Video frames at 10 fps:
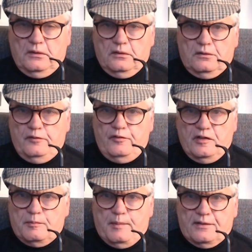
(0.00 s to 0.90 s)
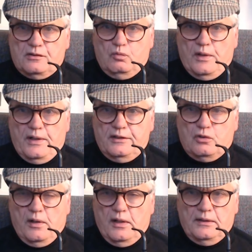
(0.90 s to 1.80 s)
Chief Inspector Wayne
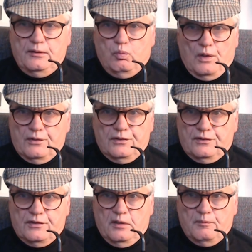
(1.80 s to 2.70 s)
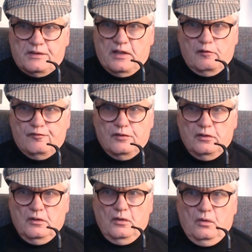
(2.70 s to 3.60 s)
quietly wondered to himself,
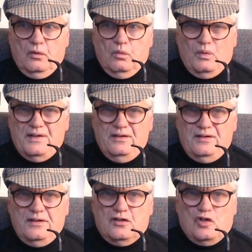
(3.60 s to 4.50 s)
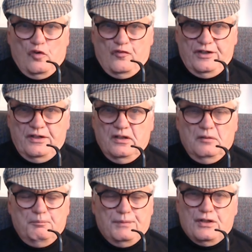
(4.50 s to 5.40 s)
when did coffee
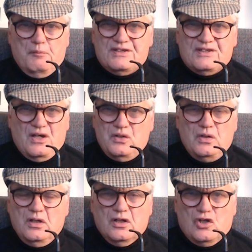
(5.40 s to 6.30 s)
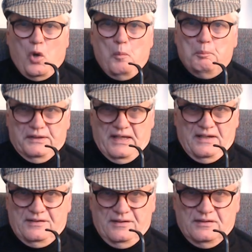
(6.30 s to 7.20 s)
become so
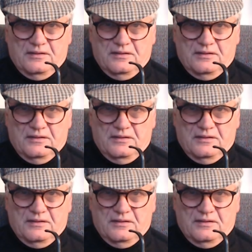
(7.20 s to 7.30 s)
complicated?